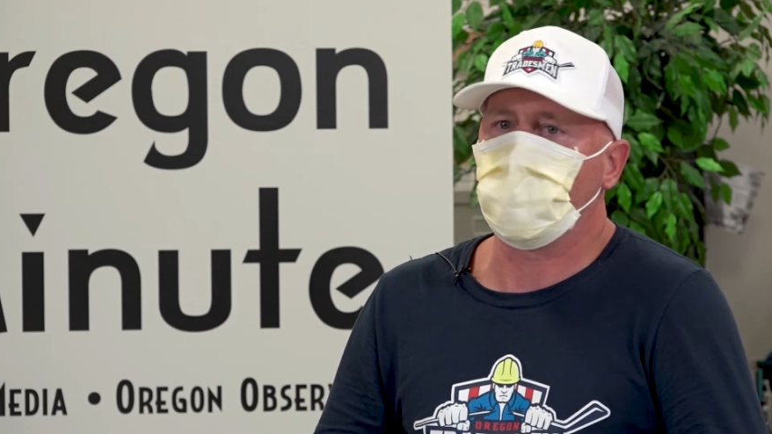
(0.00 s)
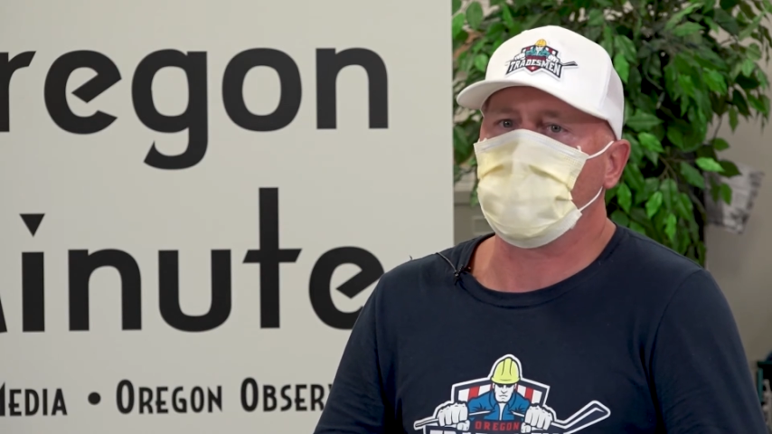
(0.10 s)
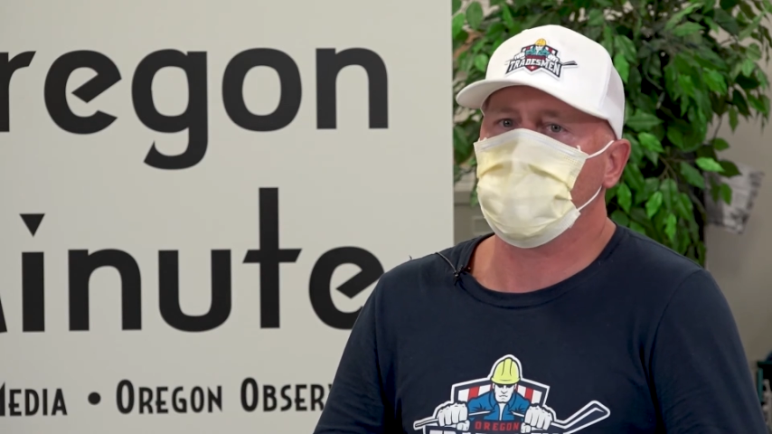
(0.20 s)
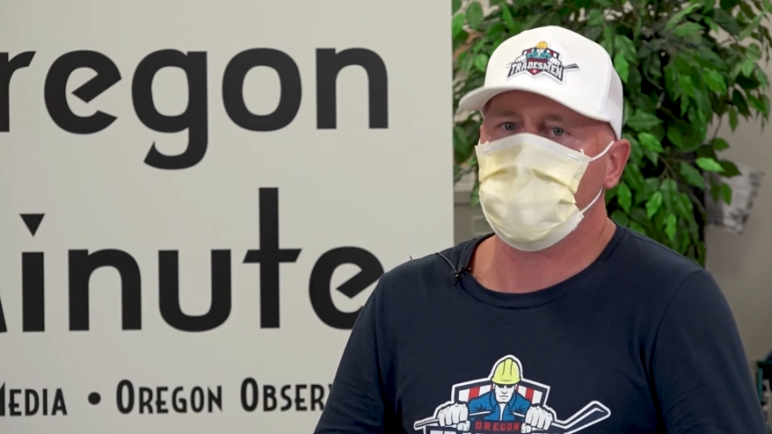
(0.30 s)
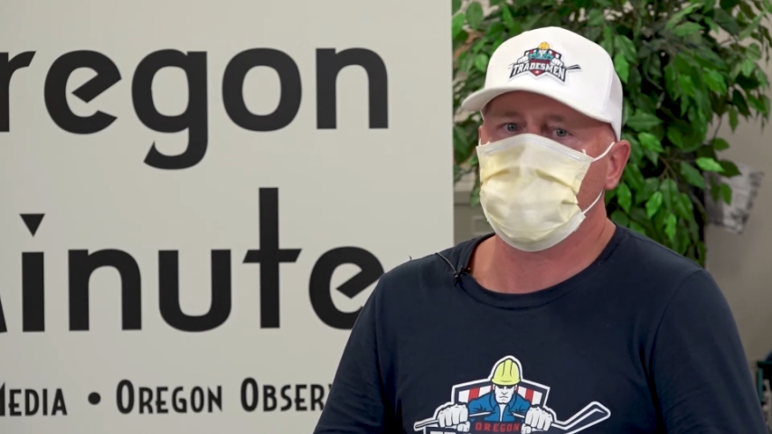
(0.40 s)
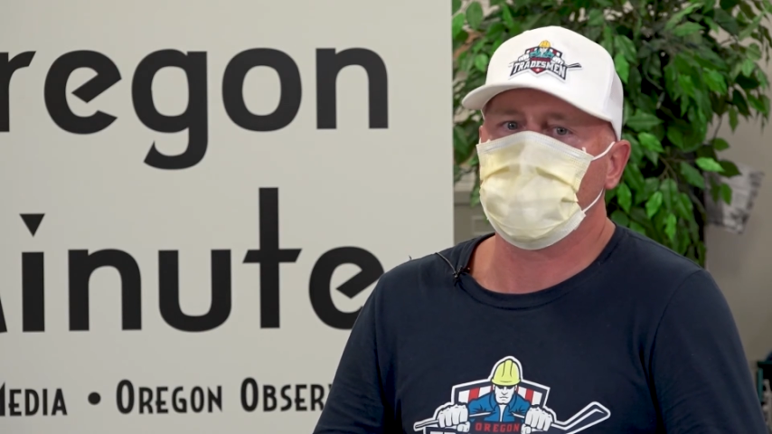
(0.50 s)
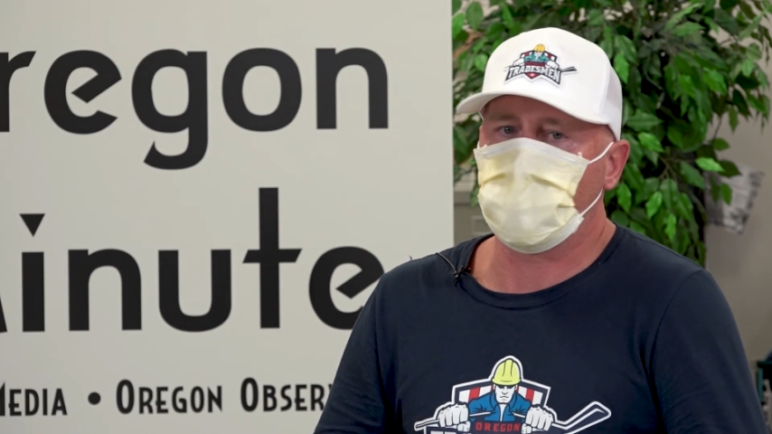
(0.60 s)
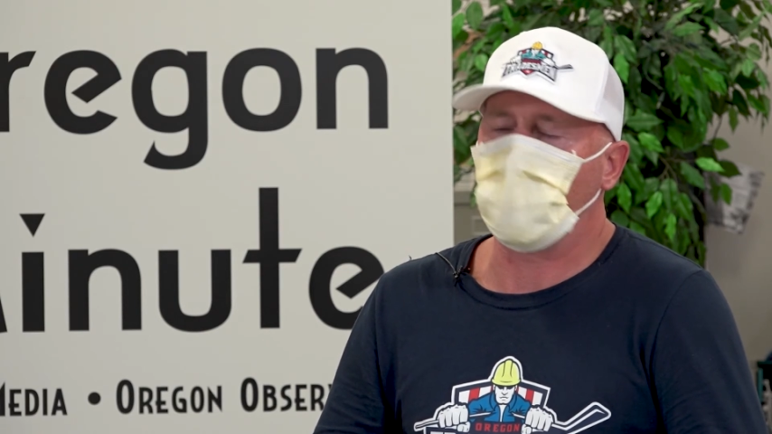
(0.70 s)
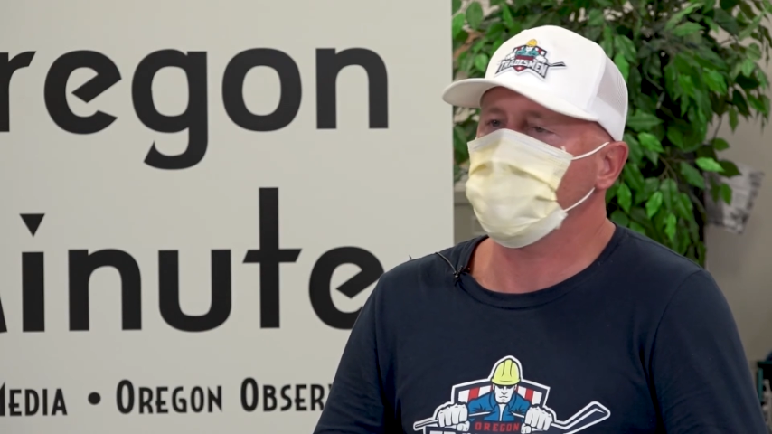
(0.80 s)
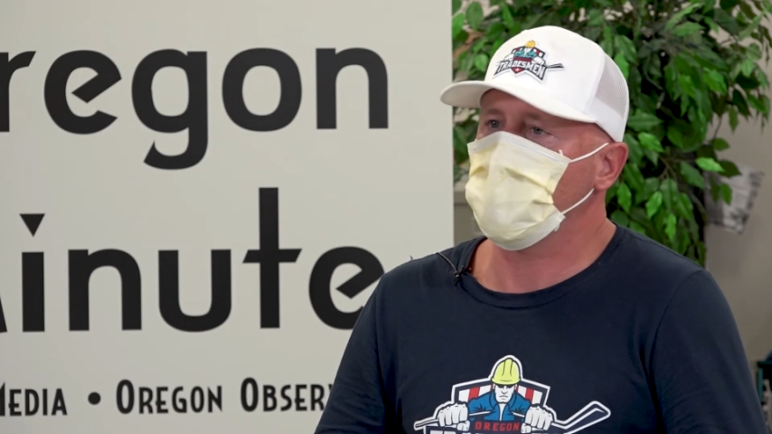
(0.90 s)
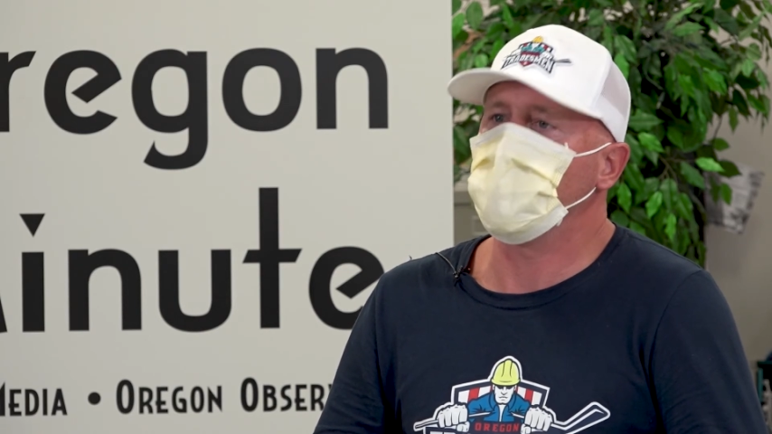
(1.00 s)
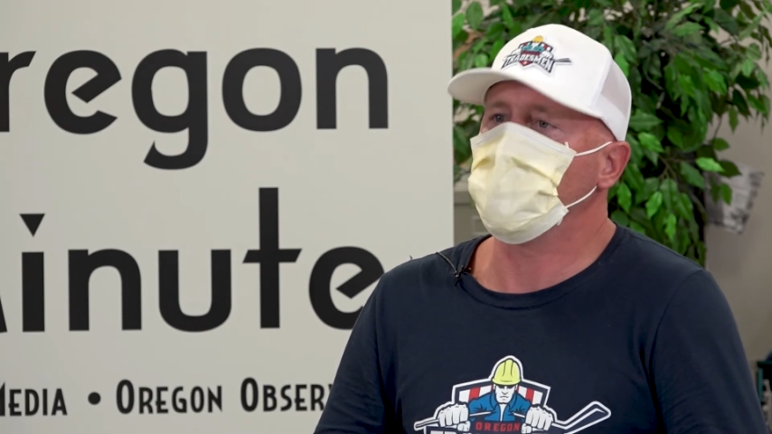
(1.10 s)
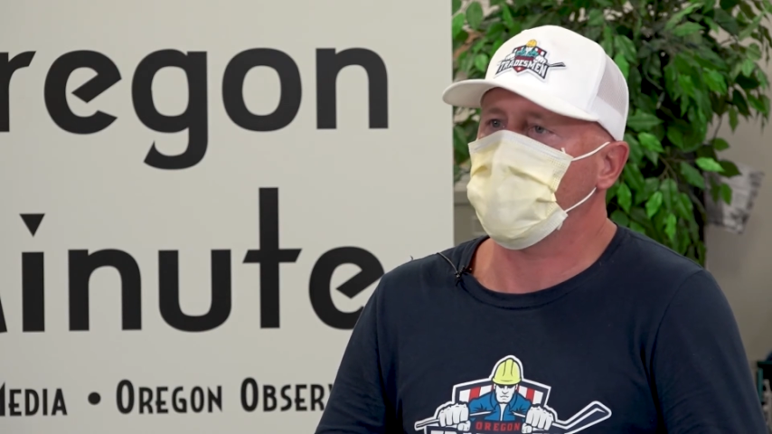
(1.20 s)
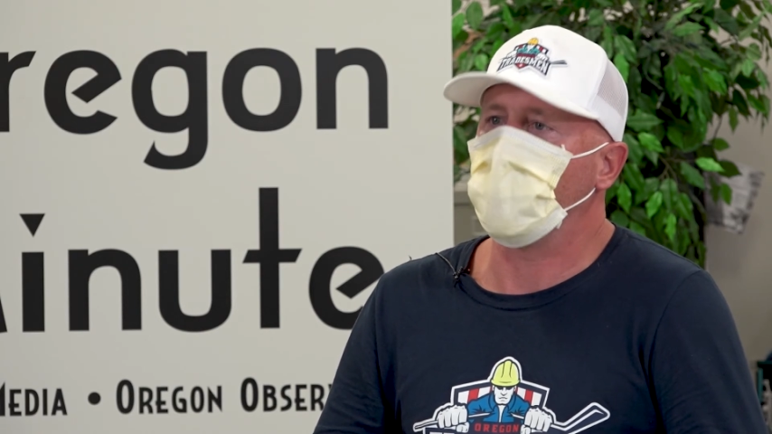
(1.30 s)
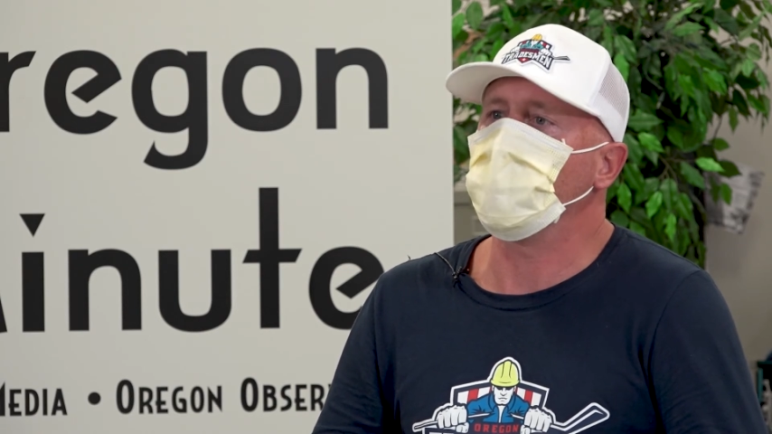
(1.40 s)
That's to be a
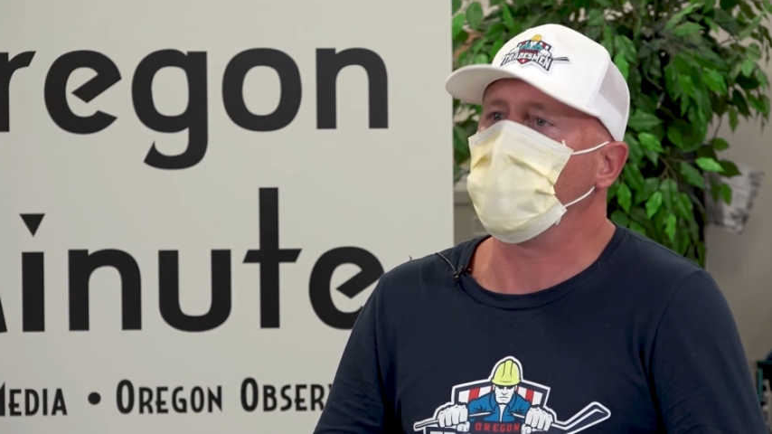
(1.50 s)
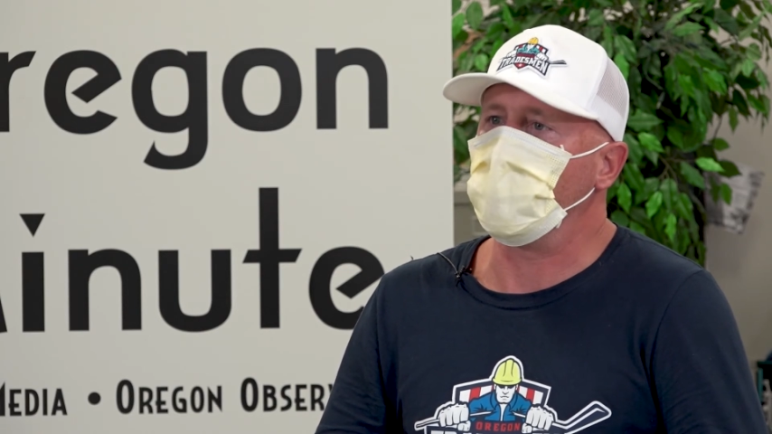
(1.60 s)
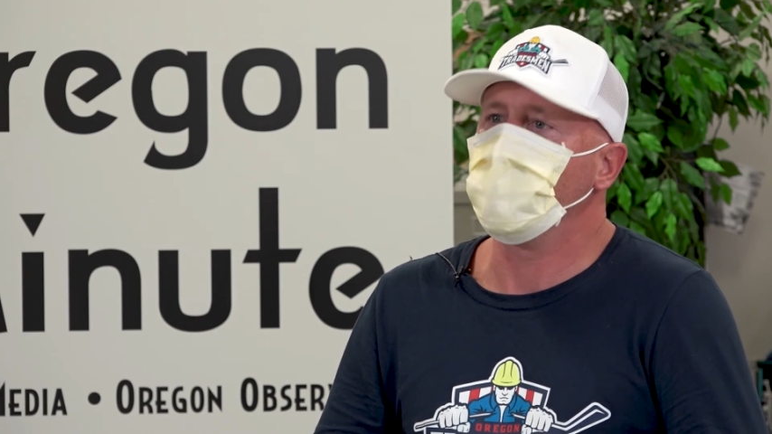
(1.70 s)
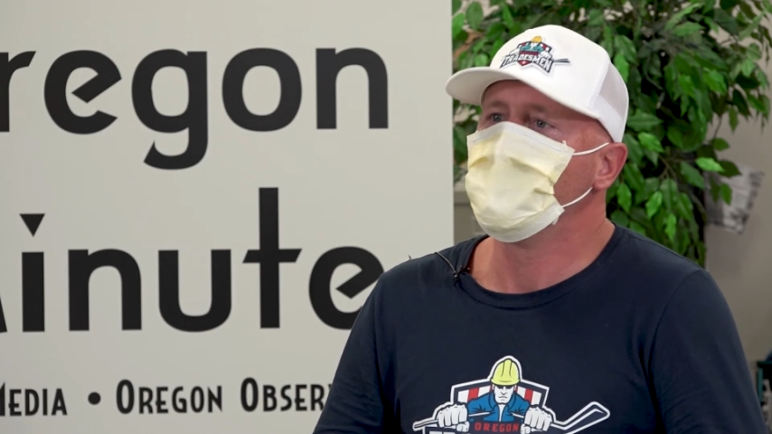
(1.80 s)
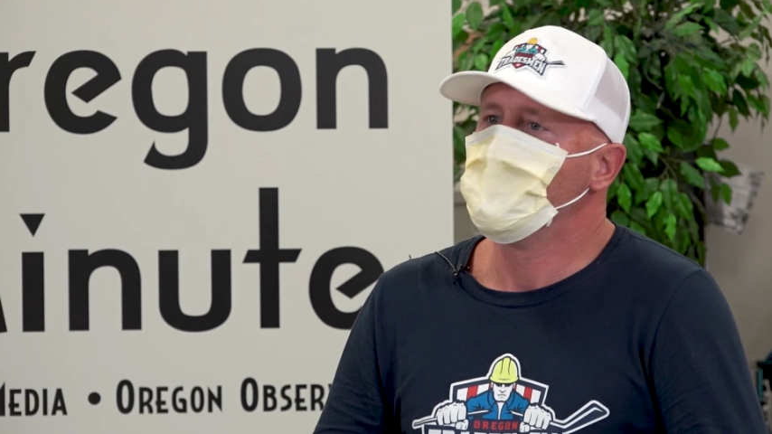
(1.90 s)
tradesman.